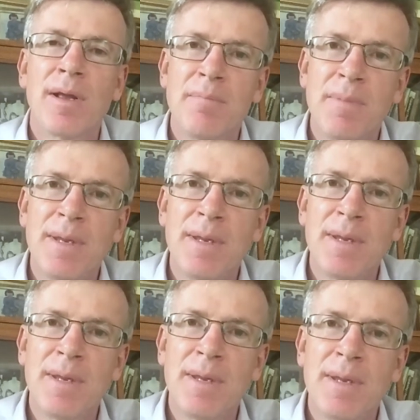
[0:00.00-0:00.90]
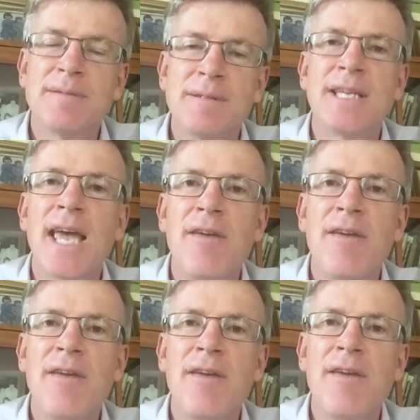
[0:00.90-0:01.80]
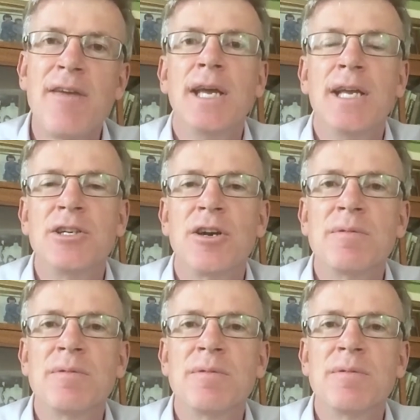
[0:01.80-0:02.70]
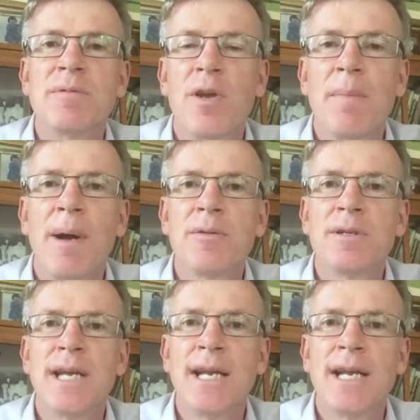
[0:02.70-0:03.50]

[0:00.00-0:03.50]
be safe in terms of going about their daily